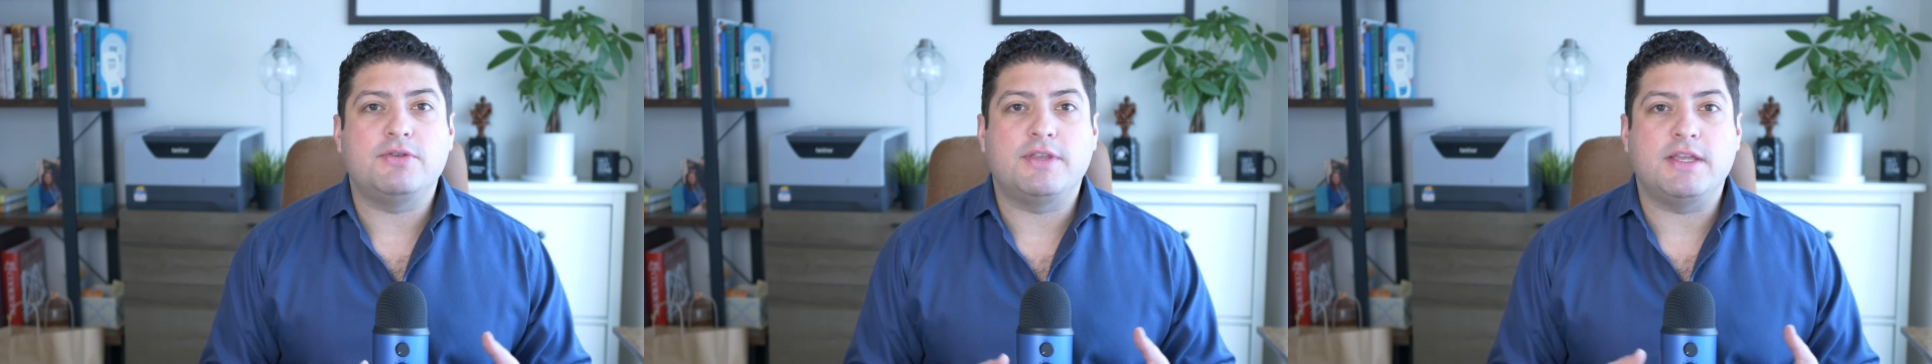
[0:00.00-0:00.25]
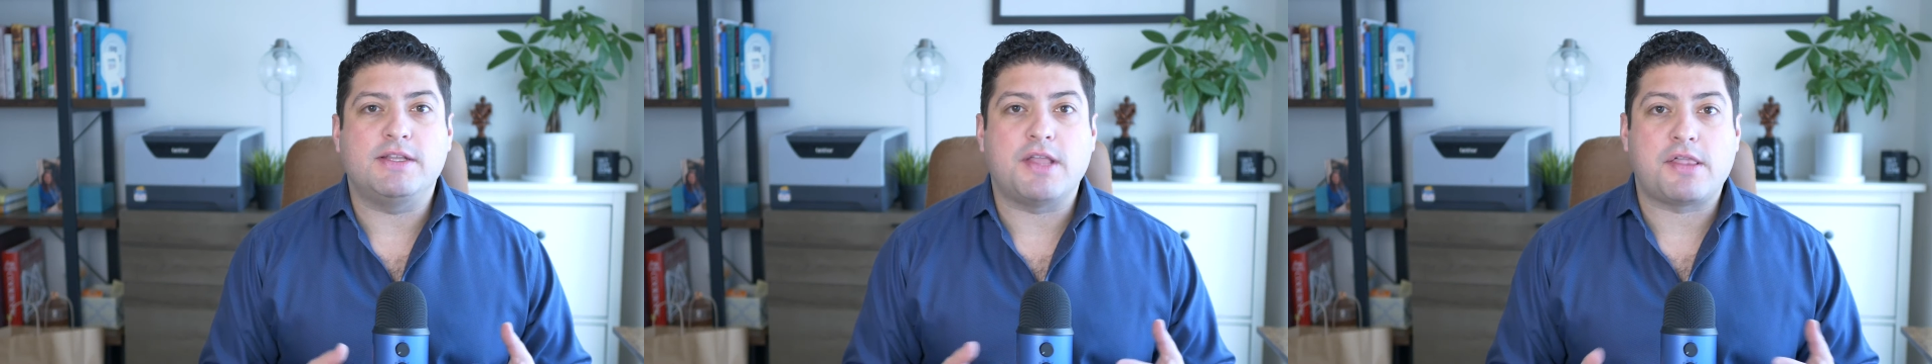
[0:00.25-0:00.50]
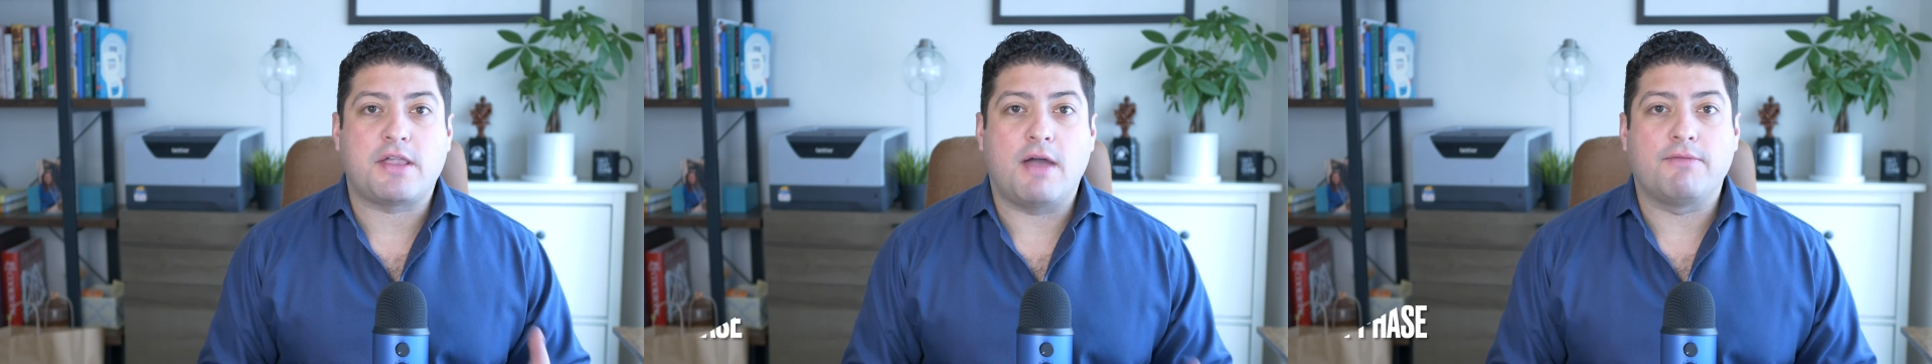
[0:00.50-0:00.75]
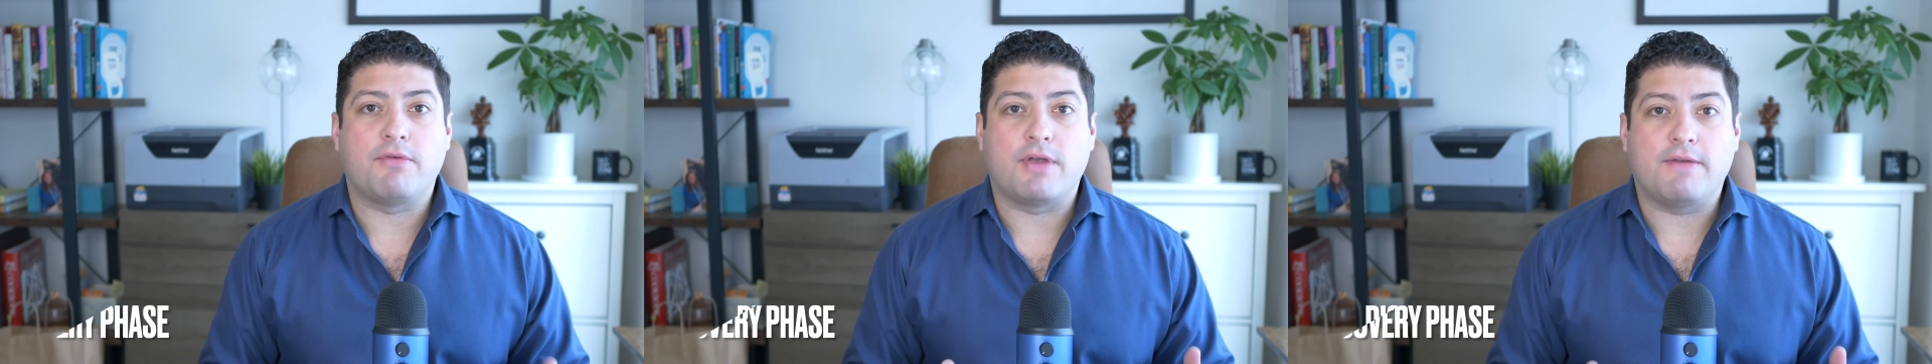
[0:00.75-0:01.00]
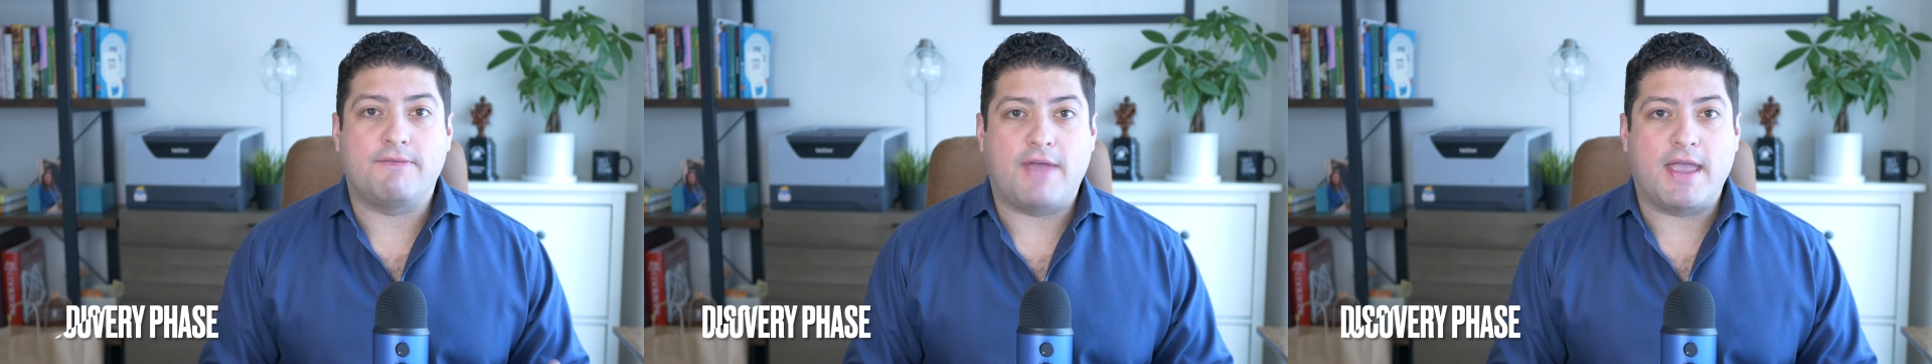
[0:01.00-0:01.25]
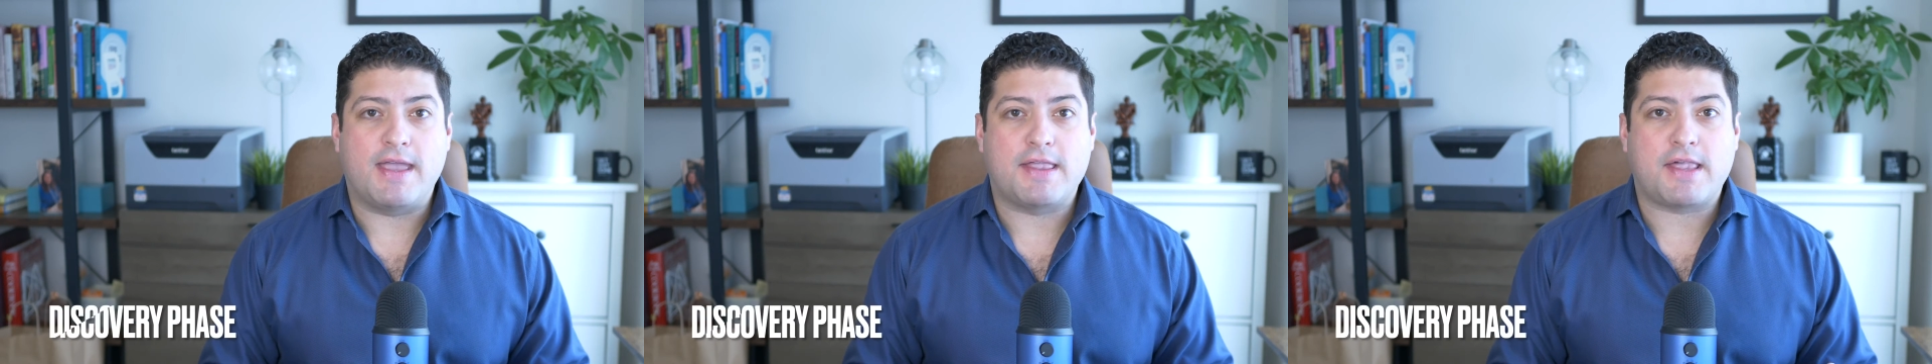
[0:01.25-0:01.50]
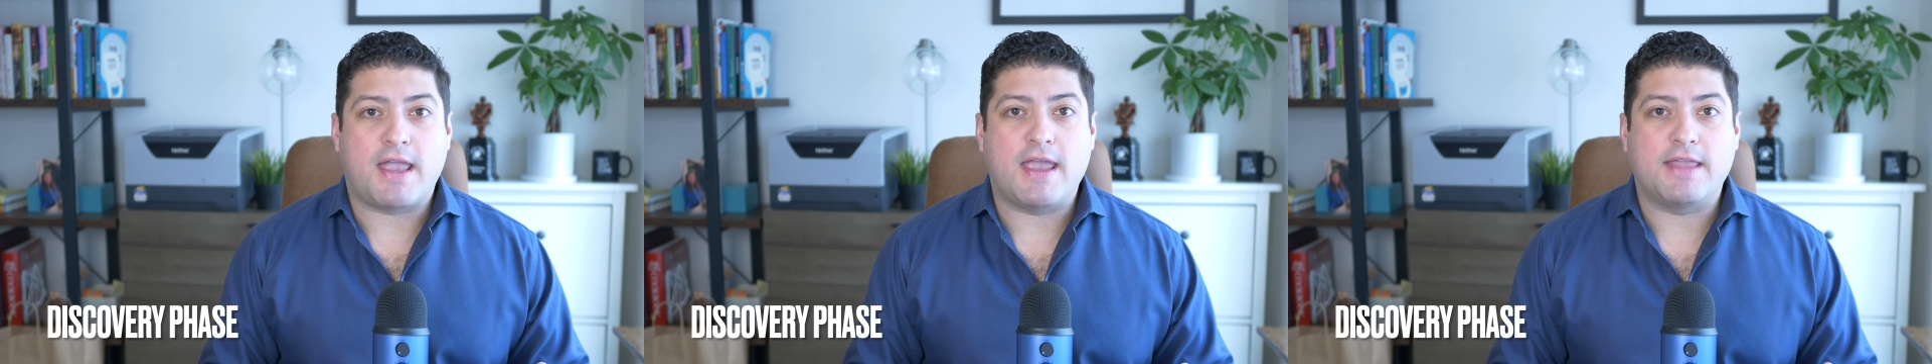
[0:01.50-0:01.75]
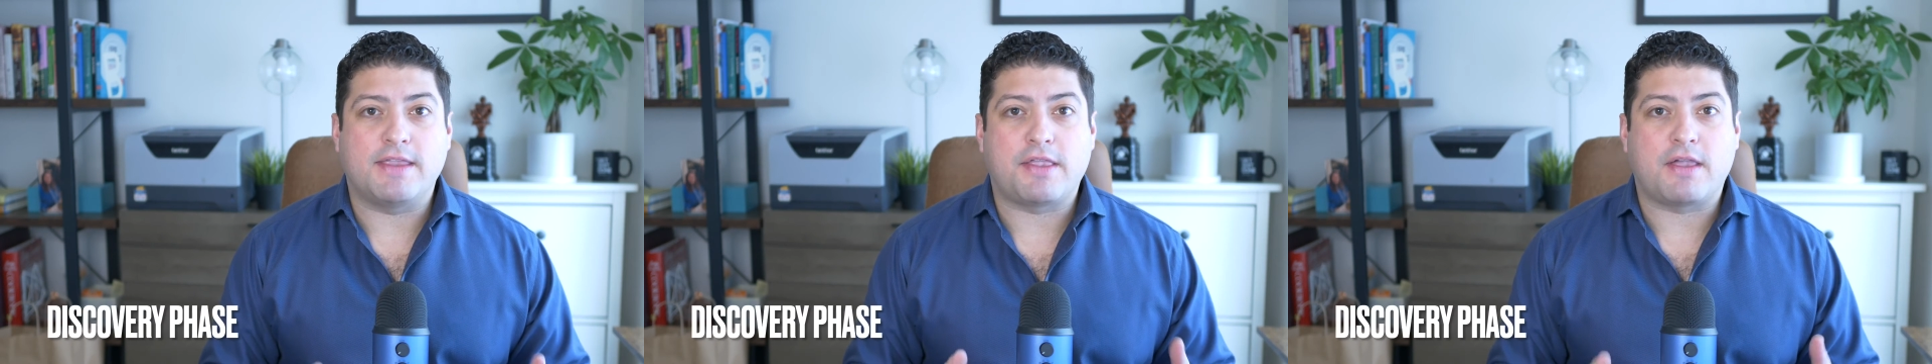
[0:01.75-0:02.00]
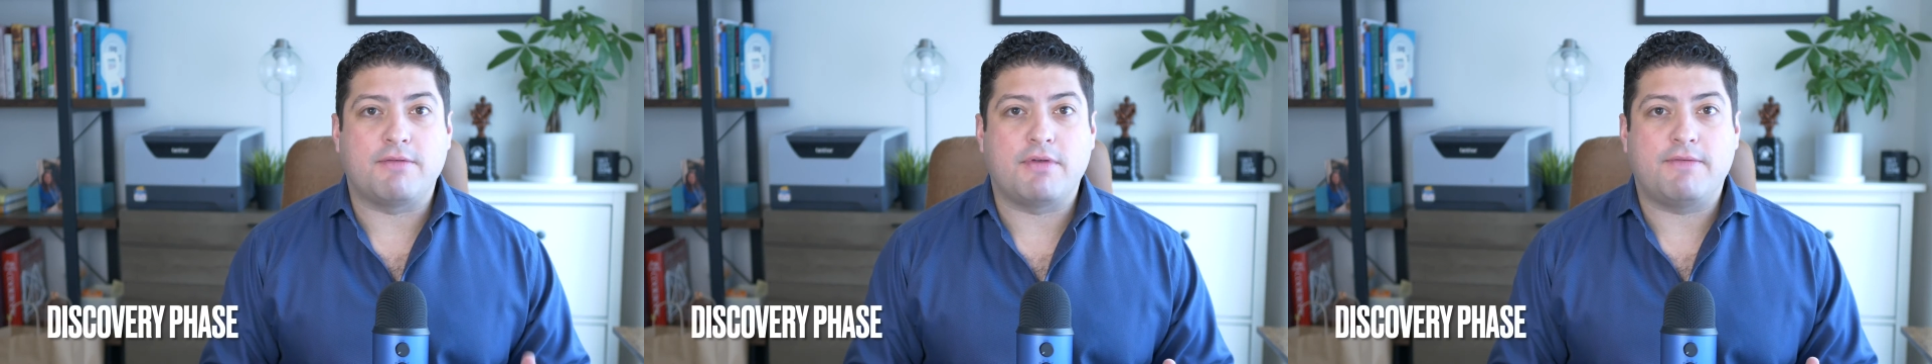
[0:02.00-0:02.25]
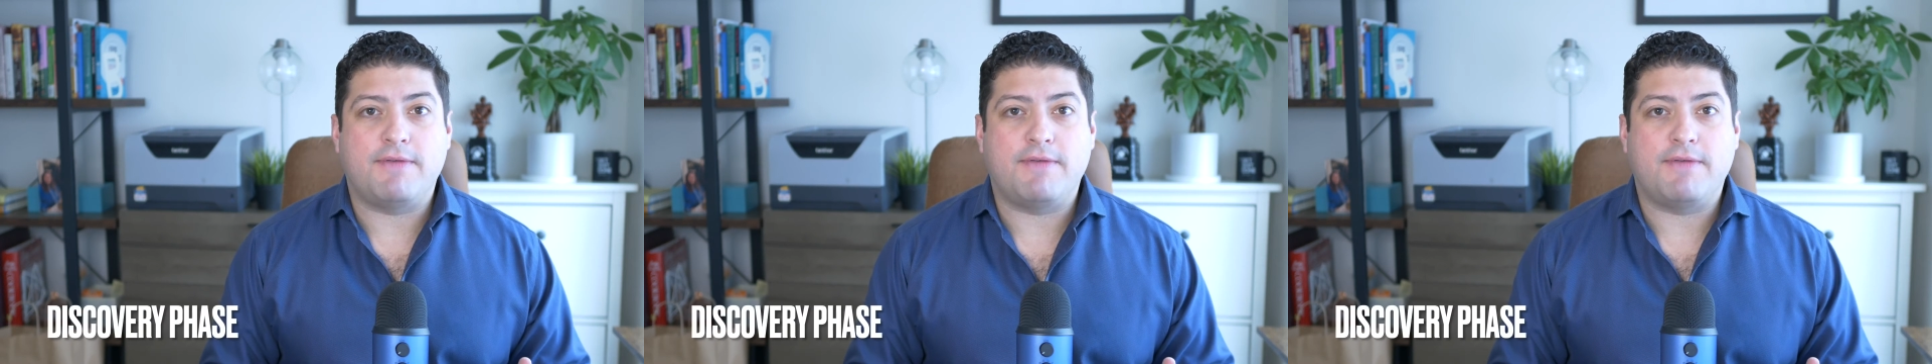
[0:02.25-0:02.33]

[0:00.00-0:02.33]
the discovery phase. And the discovery